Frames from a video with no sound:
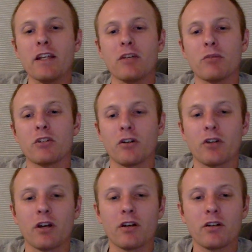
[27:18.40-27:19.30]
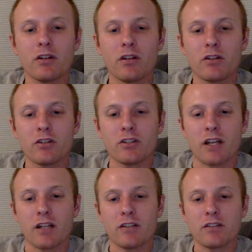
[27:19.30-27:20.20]
Why, thank you, Matilda,
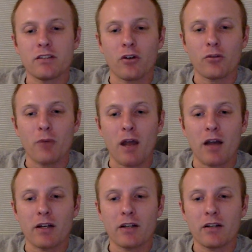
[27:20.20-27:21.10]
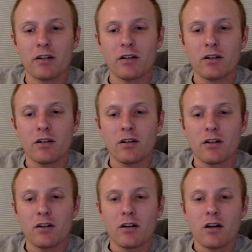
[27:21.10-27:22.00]
she said, still smiling.
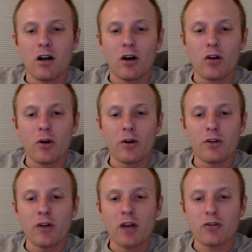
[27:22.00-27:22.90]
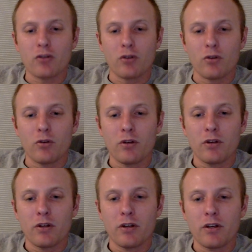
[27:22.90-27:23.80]
Although it is not
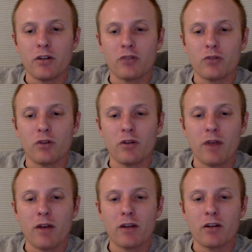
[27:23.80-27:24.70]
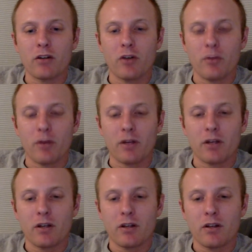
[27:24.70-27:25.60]
true, it is really very good
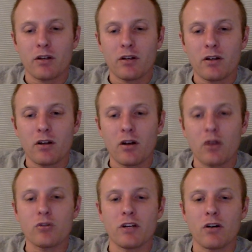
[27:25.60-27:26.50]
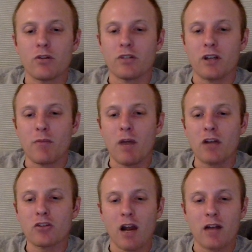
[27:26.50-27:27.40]
limerick. Oh dear, oh
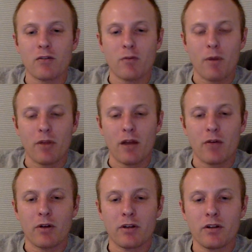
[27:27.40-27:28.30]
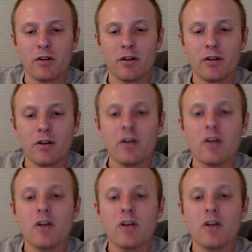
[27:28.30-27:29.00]
dear, I must try to remember that one.